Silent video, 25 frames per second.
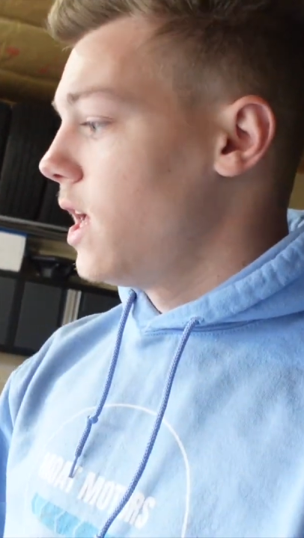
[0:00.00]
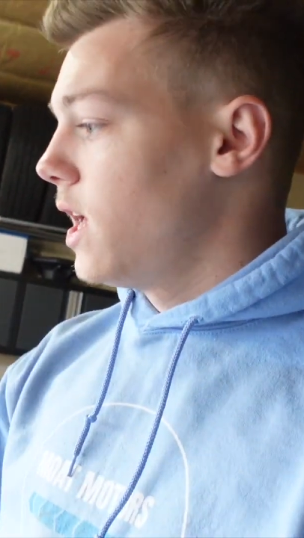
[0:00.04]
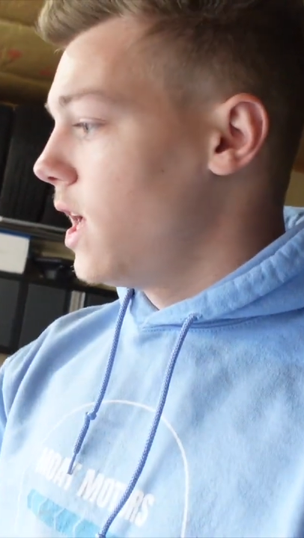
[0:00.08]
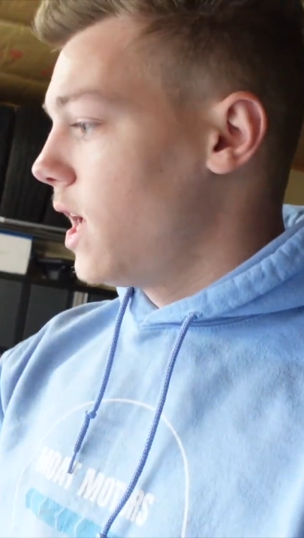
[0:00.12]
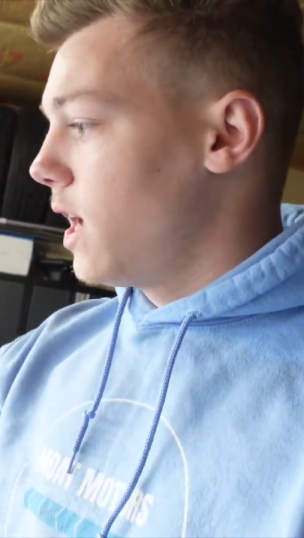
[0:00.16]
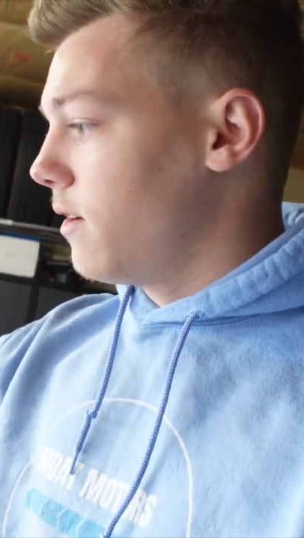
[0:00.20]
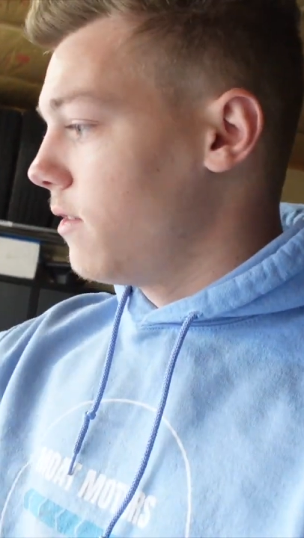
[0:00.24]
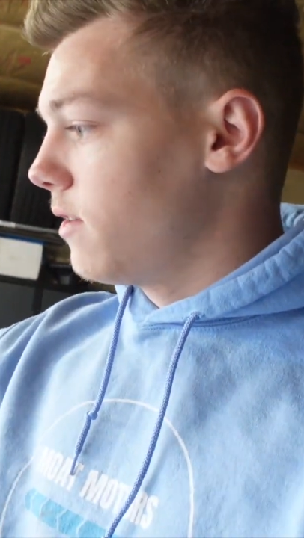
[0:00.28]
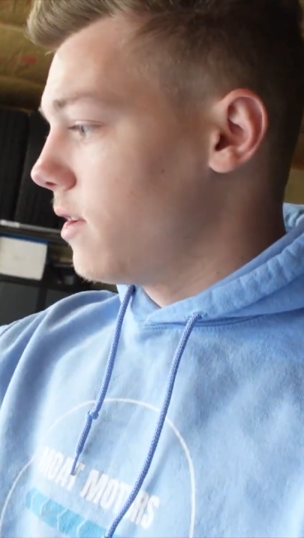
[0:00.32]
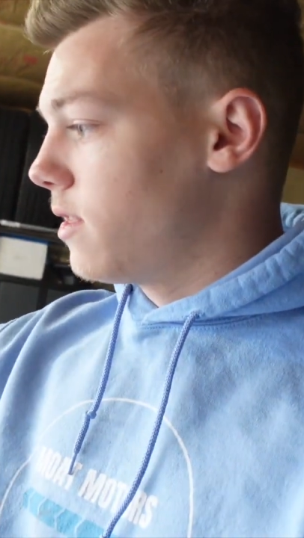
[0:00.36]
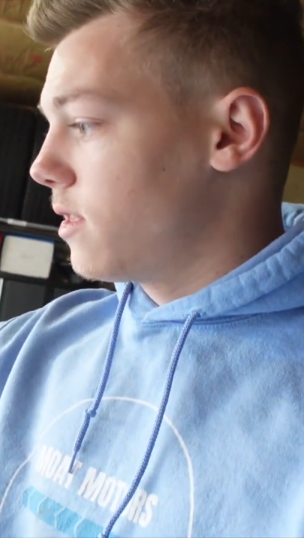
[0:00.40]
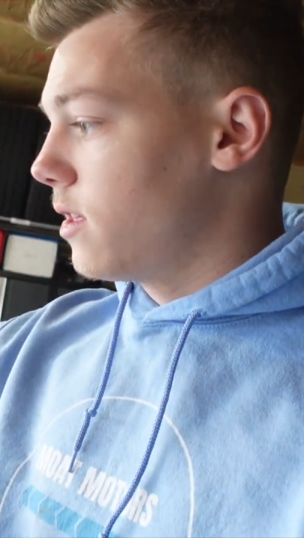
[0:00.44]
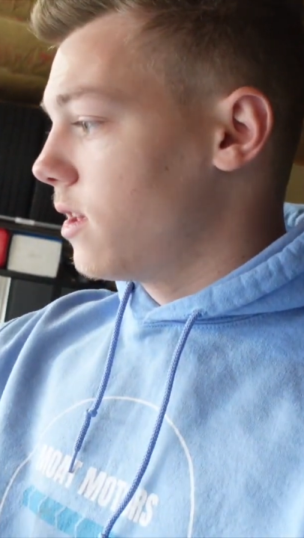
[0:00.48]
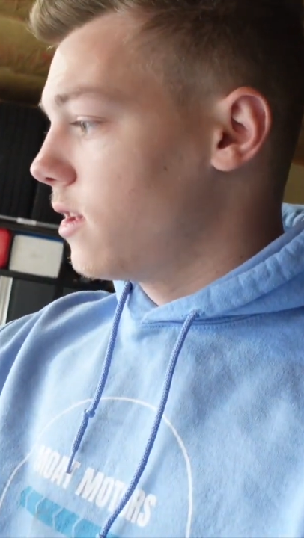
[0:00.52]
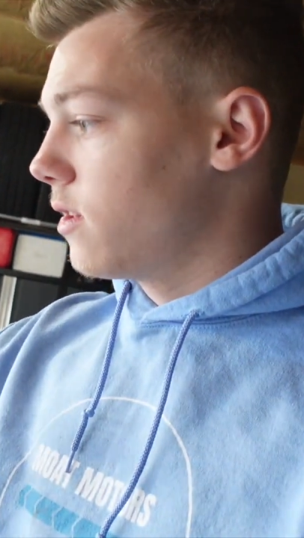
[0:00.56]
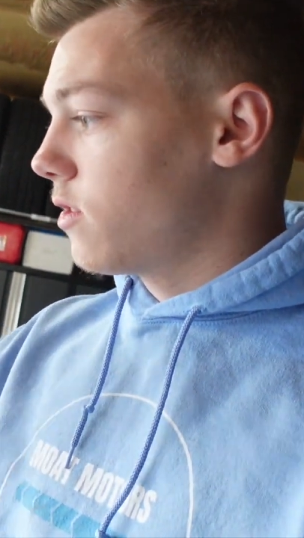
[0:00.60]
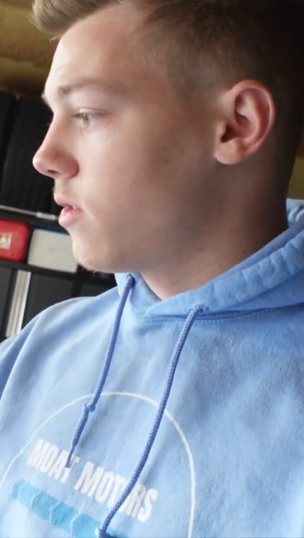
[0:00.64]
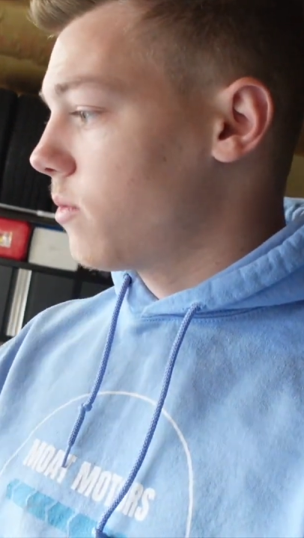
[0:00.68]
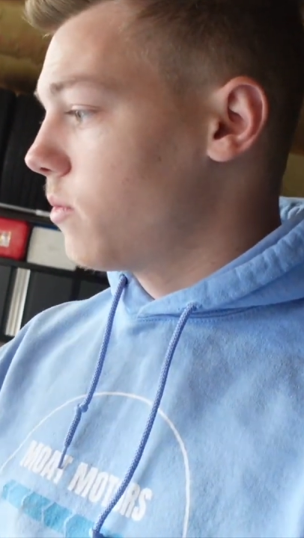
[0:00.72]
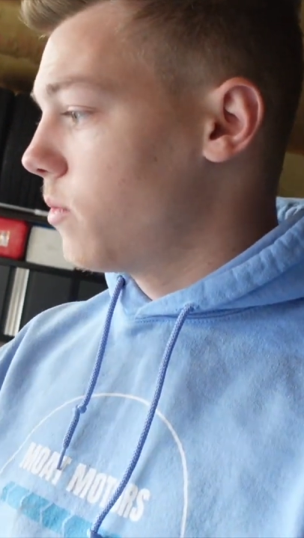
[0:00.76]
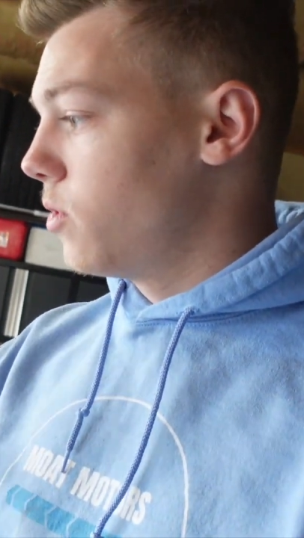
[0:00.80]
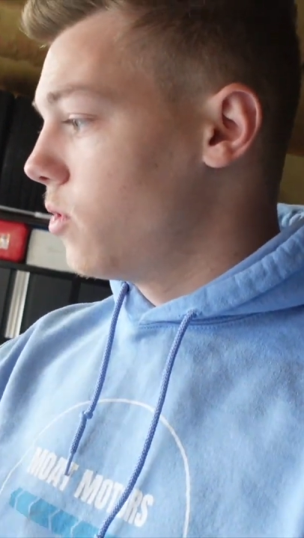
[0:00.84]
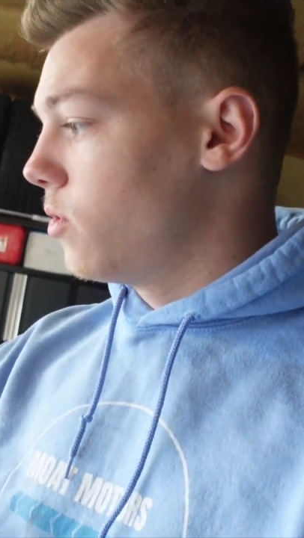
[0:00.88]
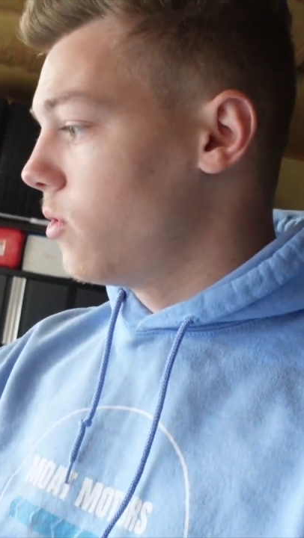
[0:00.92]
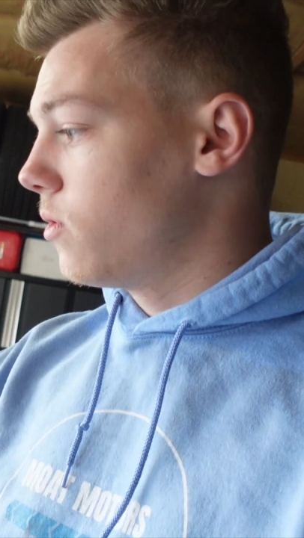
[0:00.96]
everything
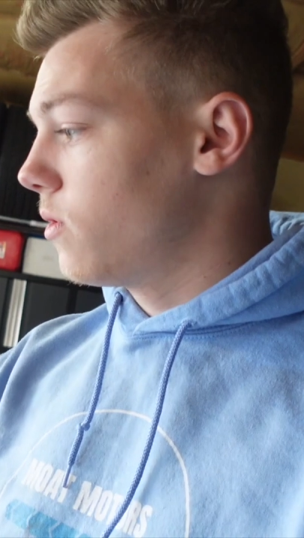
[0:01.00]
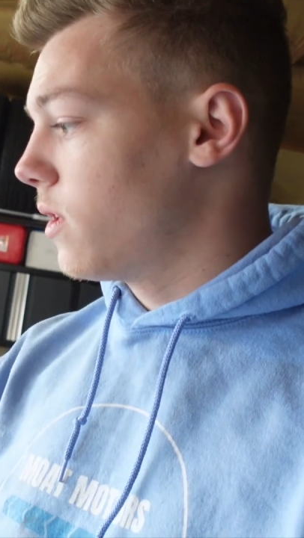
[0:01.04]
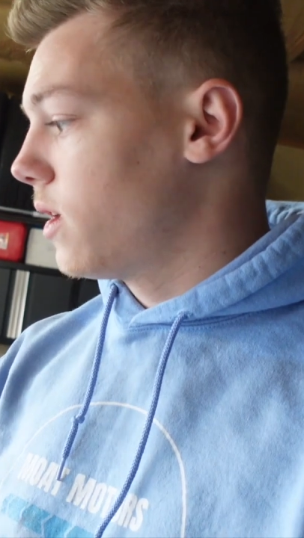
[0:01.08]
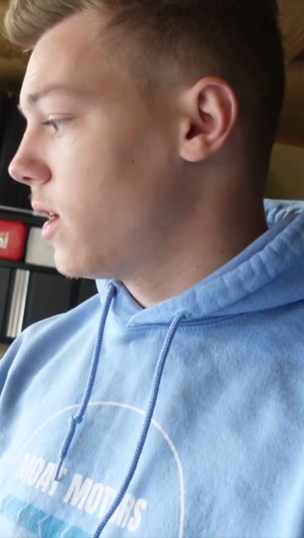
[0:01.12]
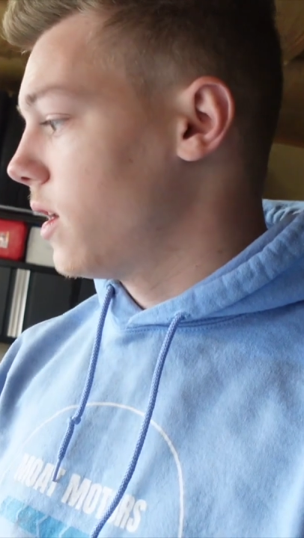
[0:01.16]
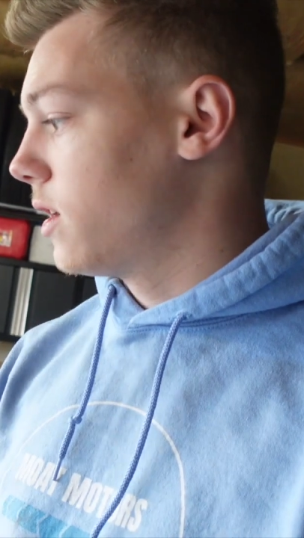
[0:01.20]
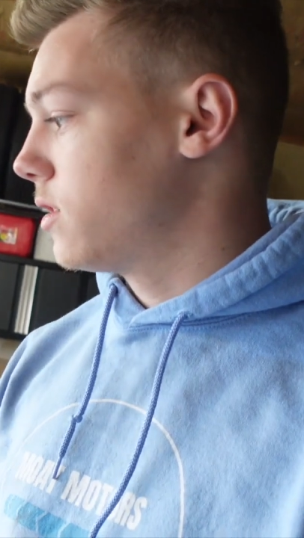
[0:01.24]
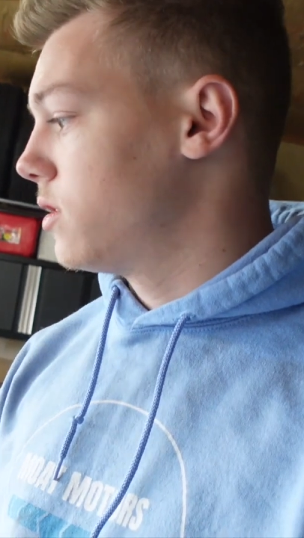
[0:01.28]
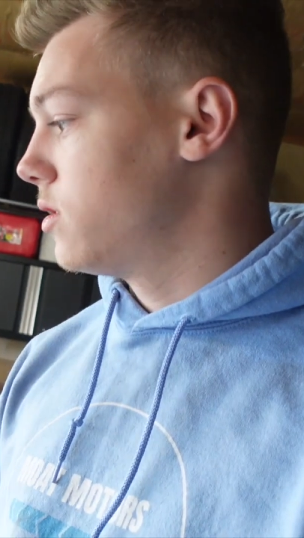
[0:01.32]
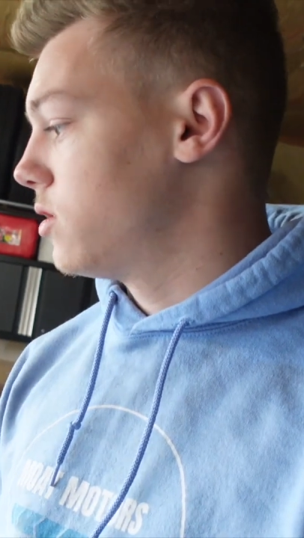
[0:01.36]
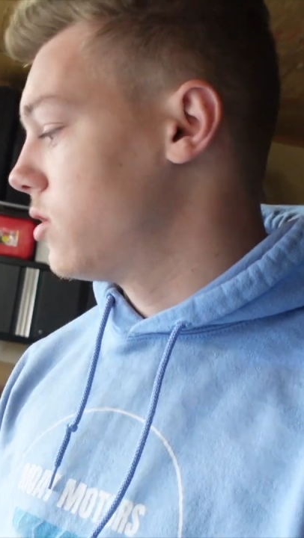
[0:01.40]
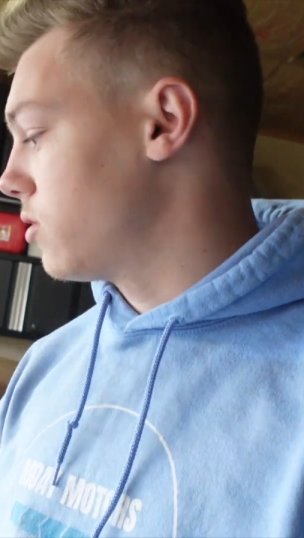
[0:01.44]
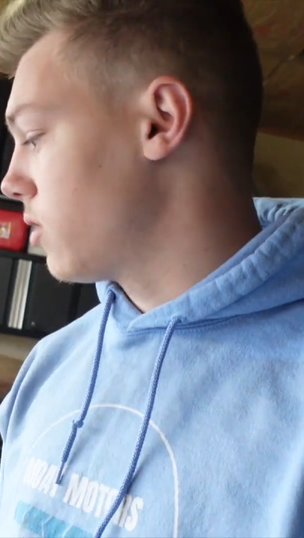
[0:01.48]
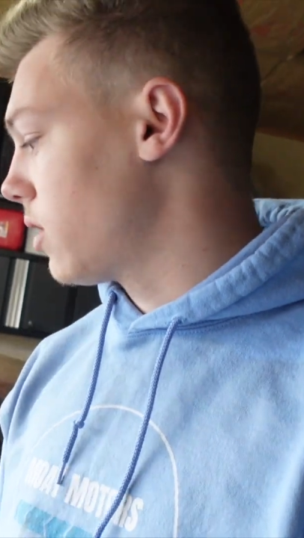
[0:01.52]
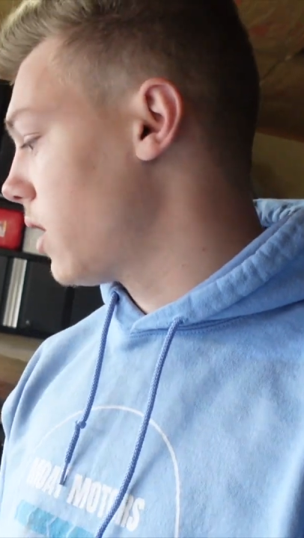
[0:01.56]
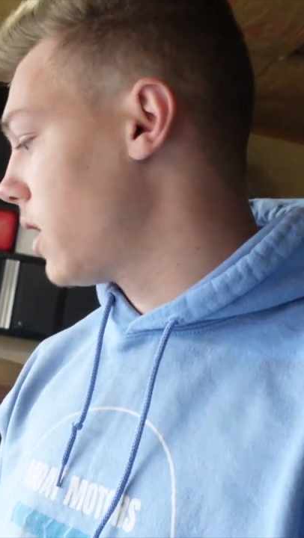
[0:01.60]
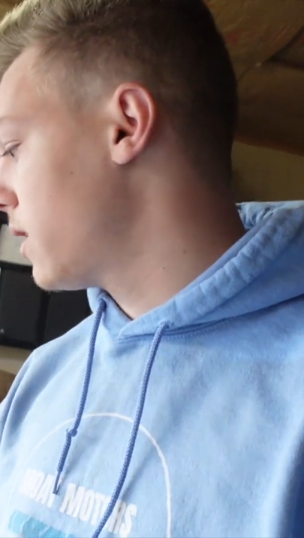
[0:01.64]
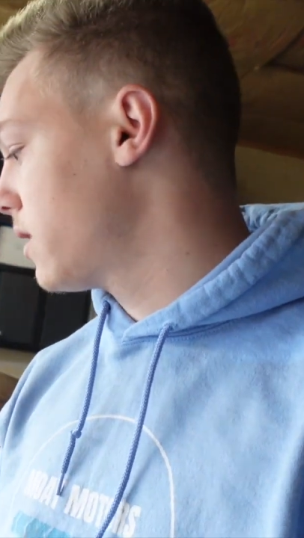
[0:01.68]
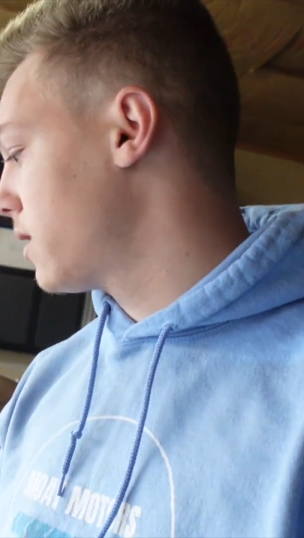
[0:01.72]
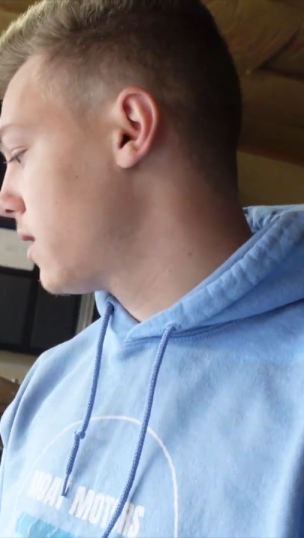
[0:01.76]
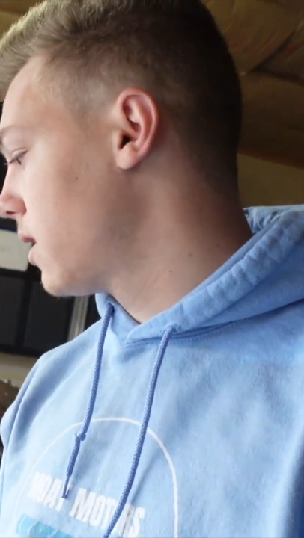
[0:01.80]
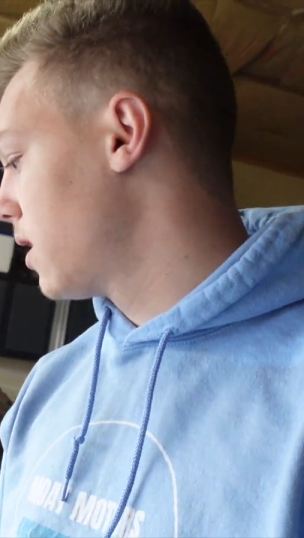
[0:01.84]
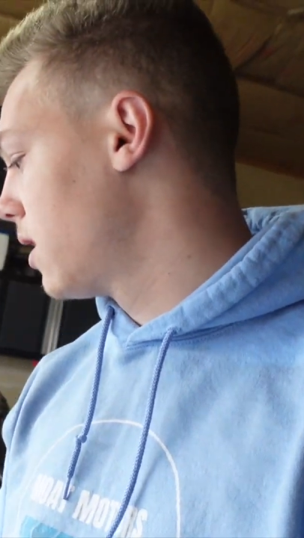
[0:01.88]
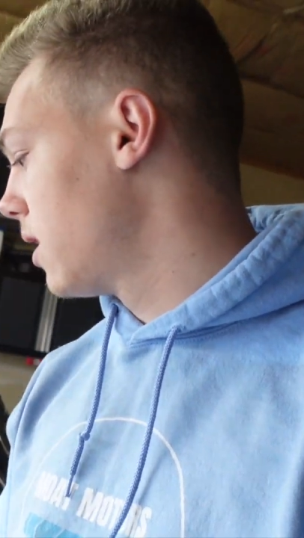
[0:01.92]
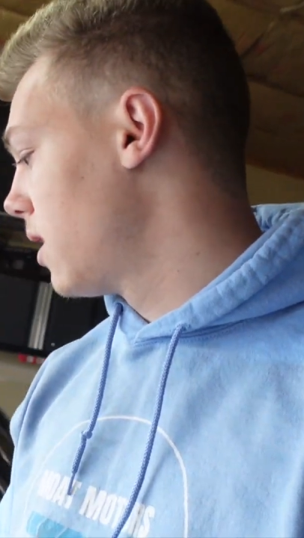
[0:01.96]
smooth and
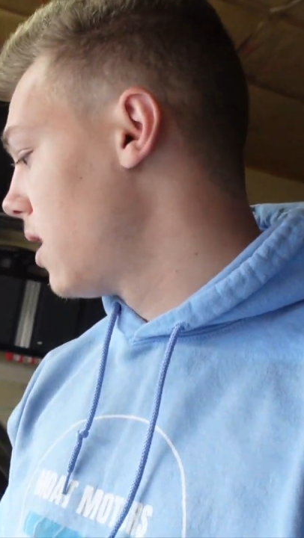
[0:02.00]
straight.